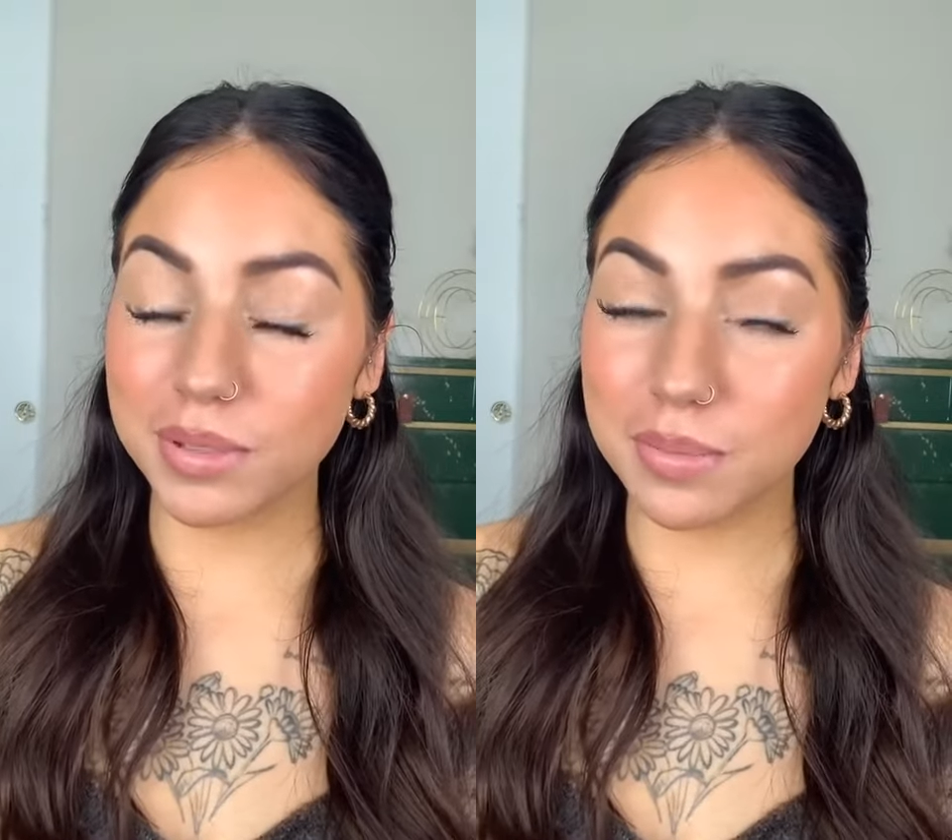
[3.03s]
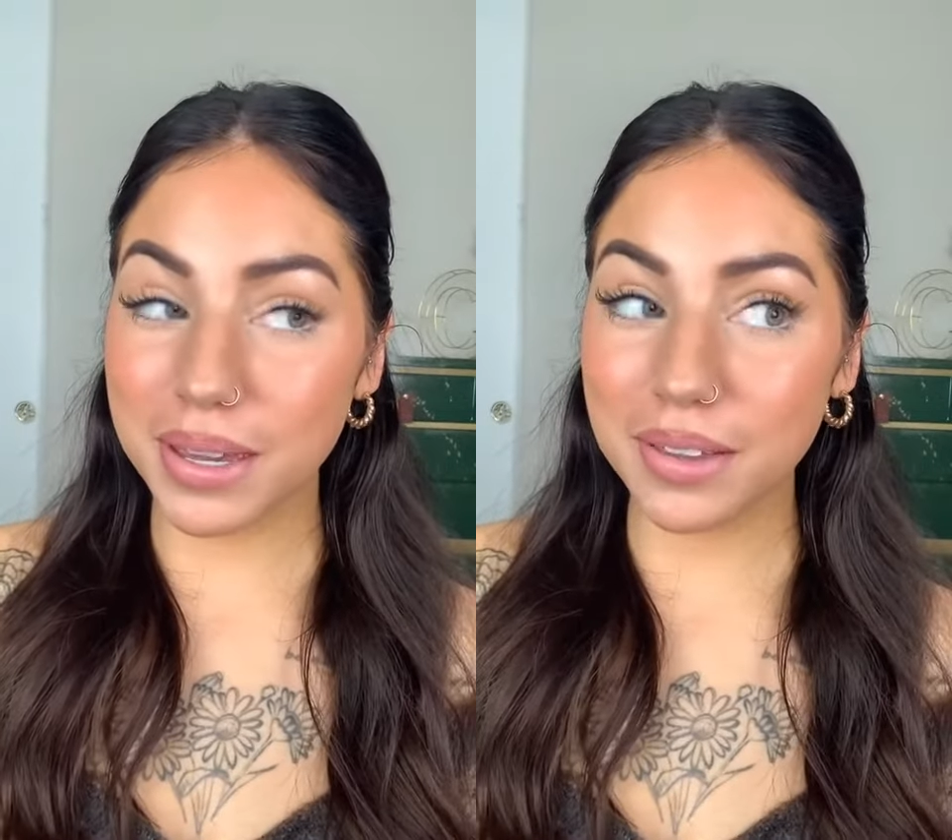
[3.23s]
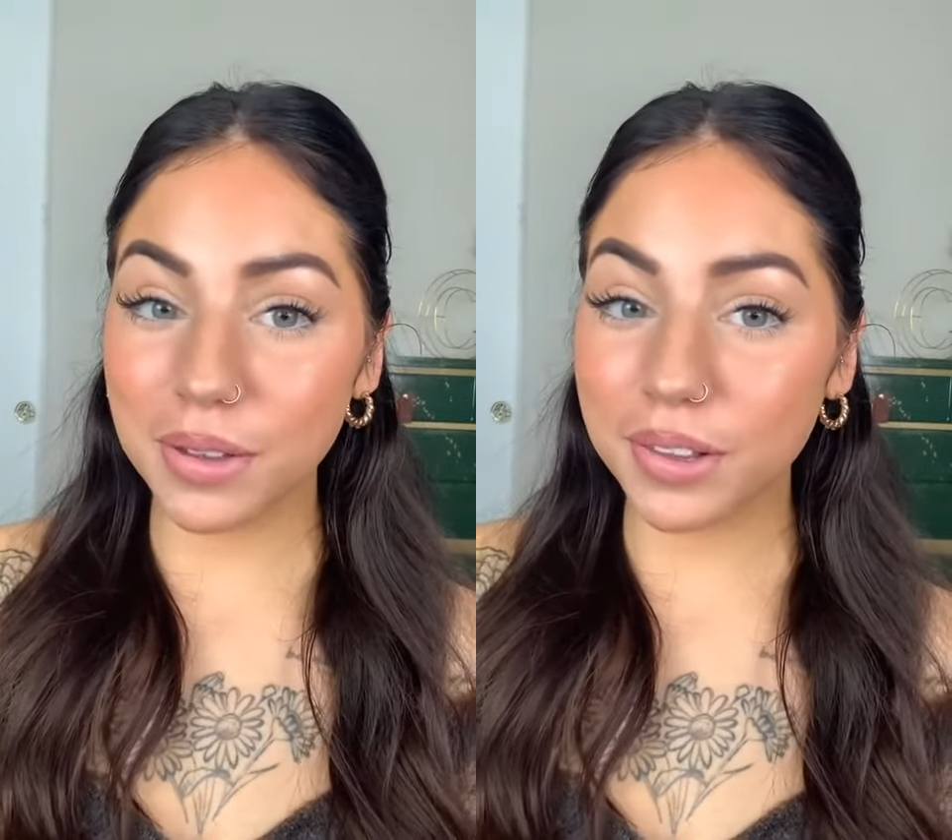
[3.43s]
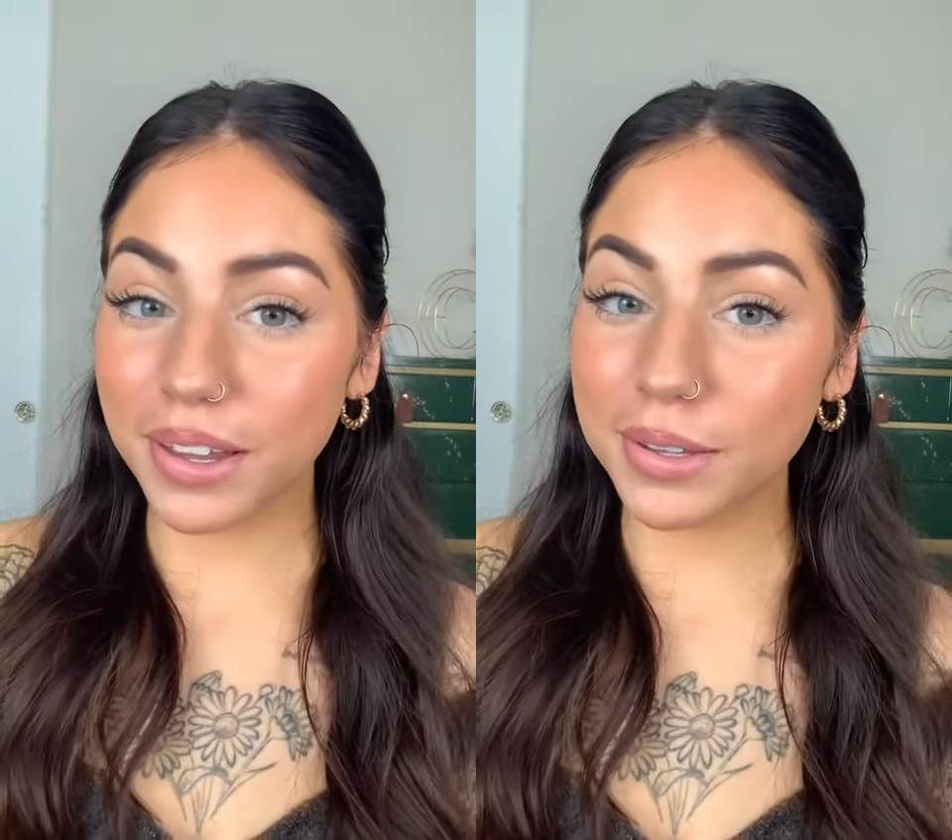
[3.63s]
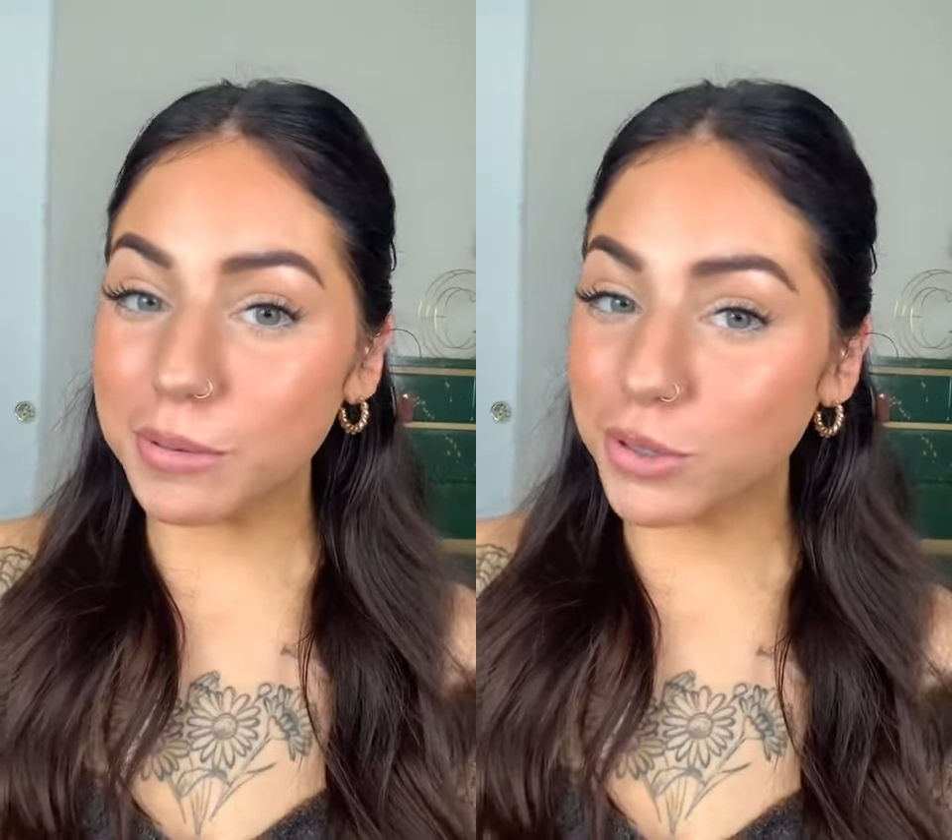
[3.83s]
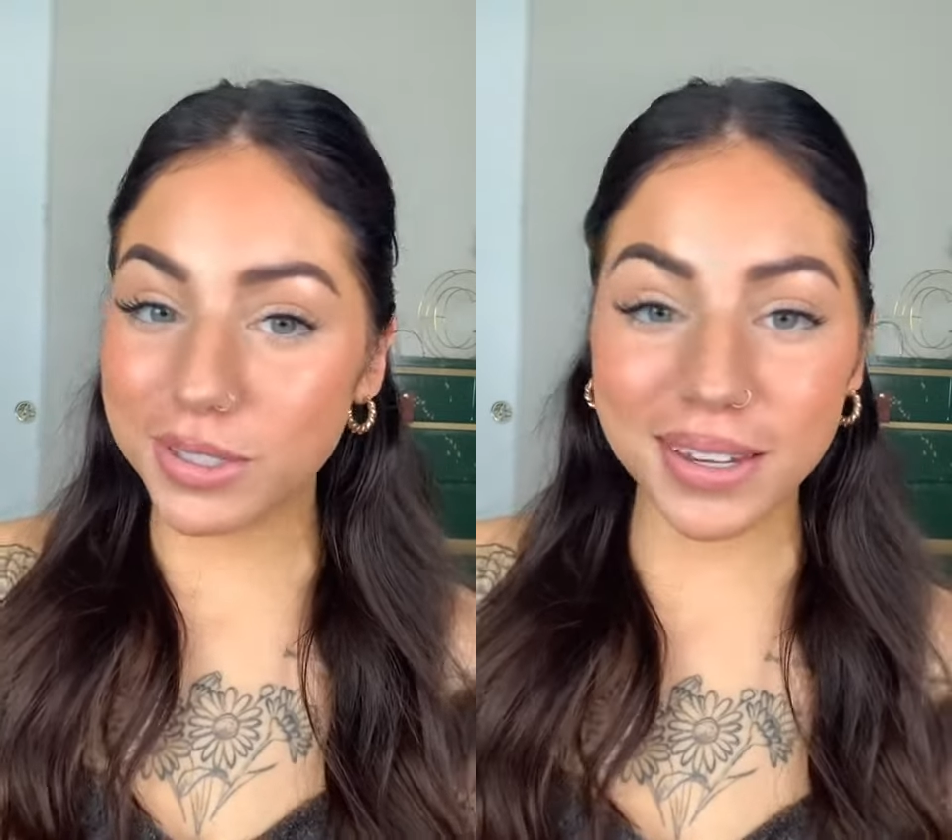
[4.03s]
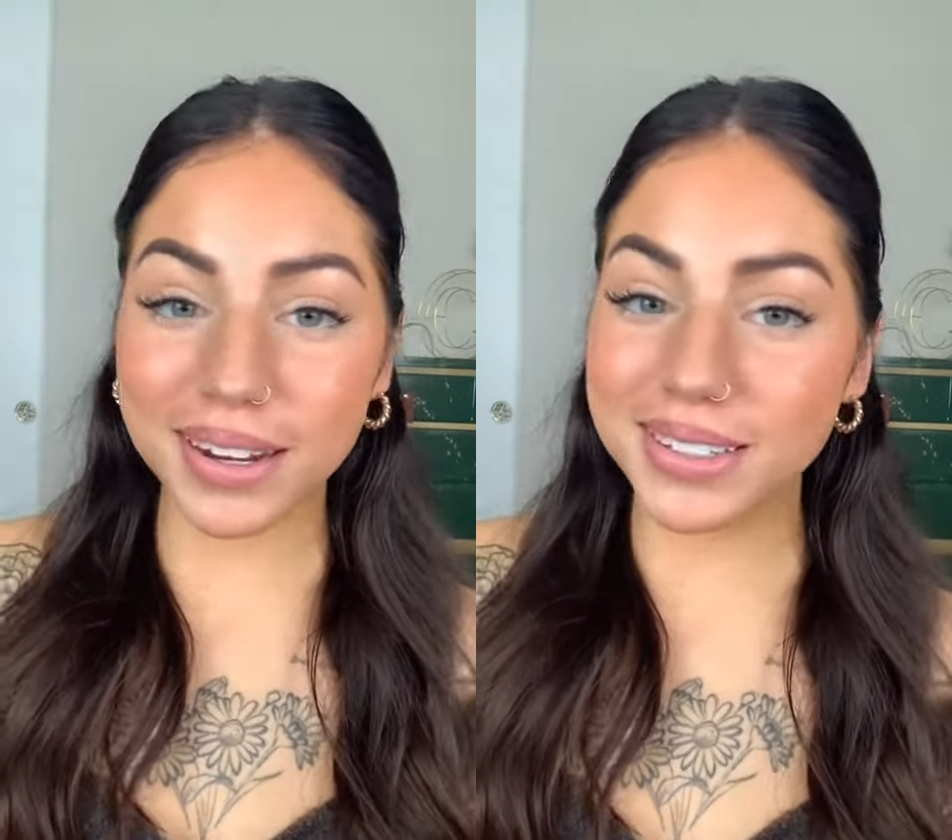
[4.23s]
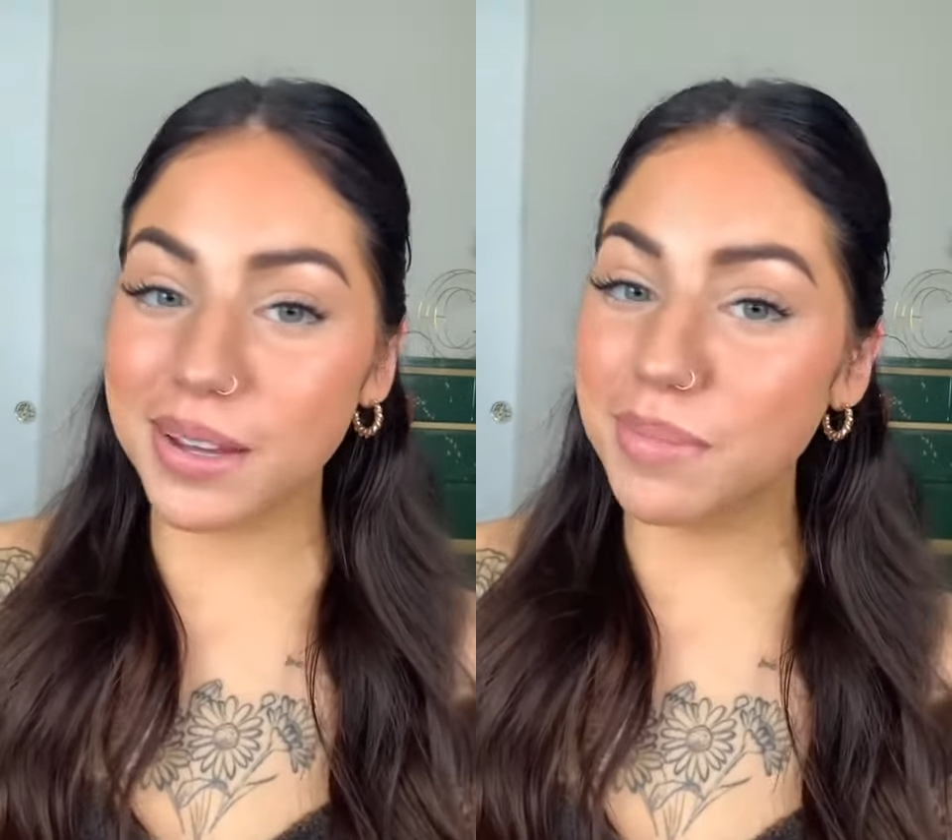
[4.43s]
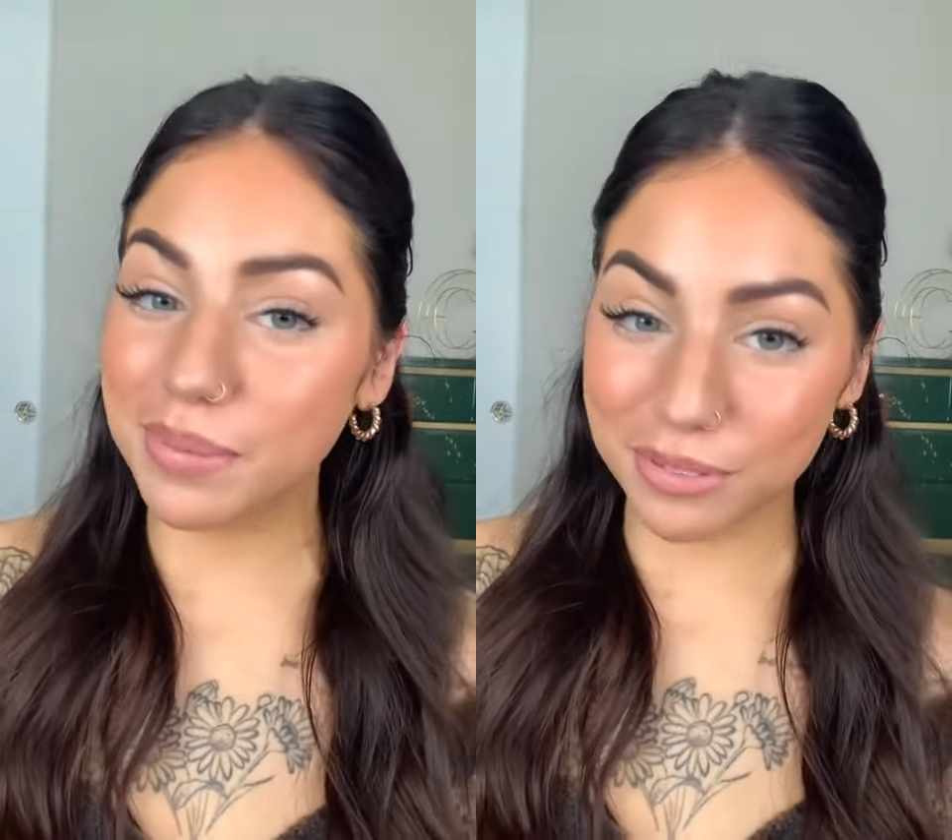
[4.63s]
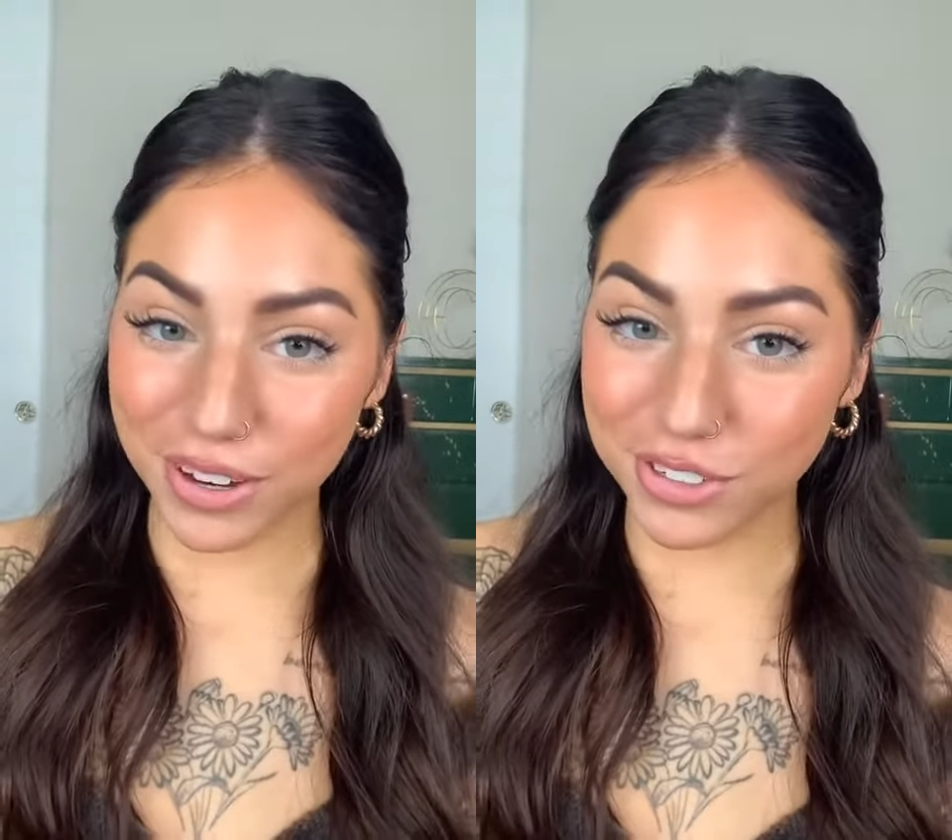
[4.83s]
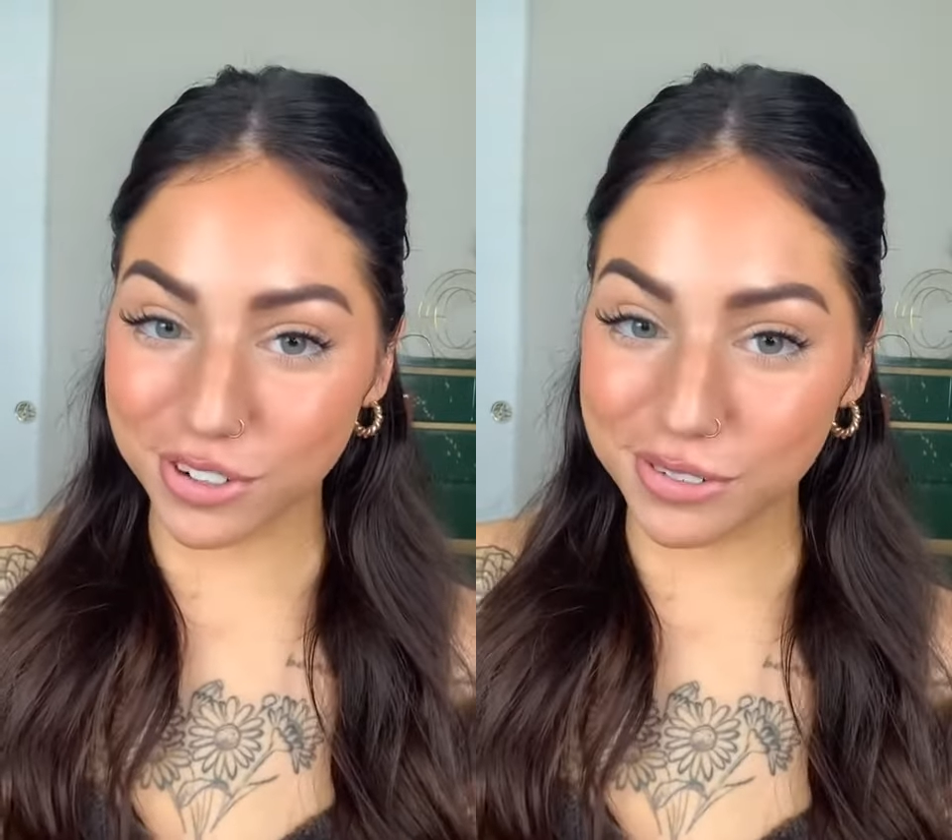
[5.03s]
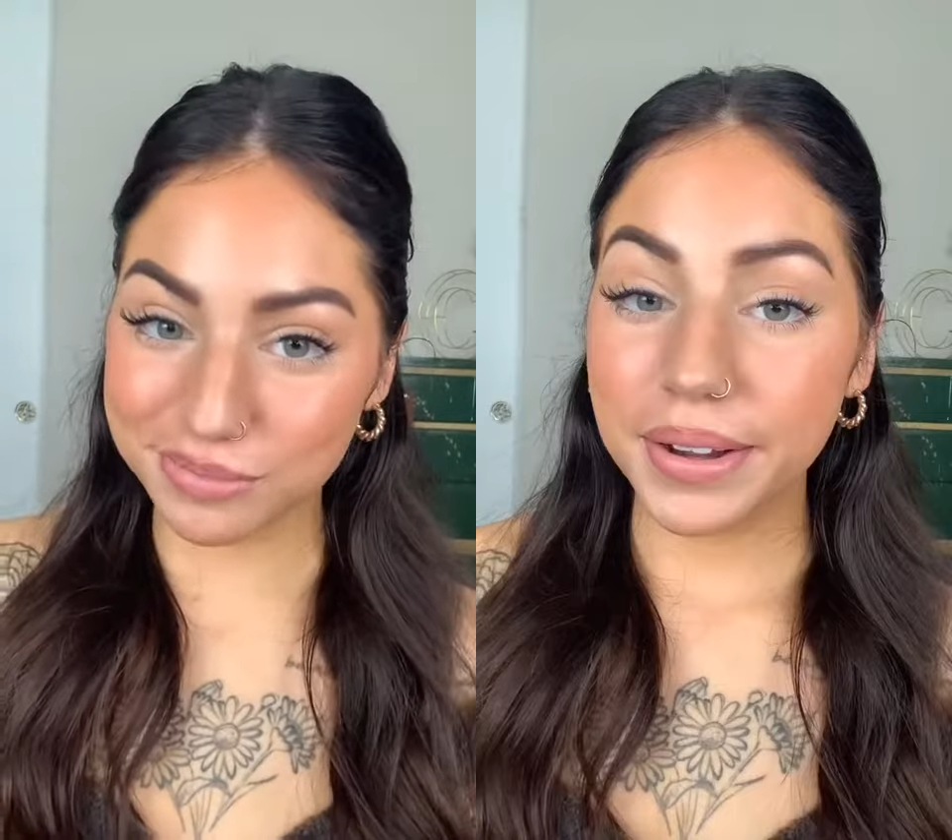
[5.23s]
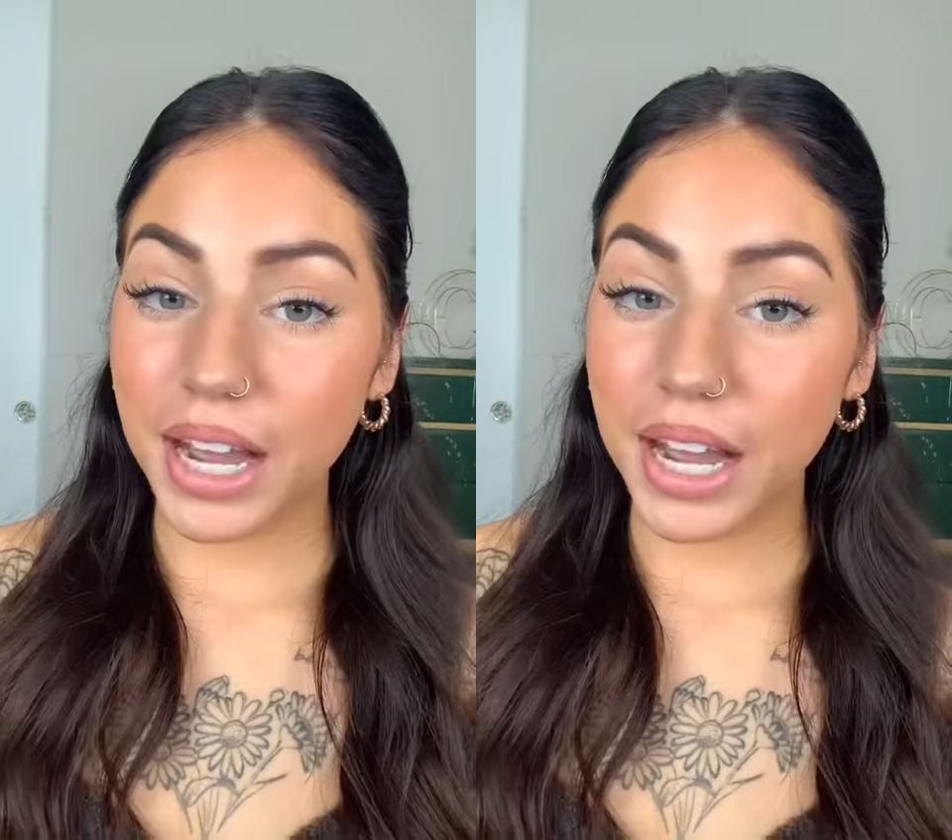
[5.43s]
to make it look like you just got it done by a professional.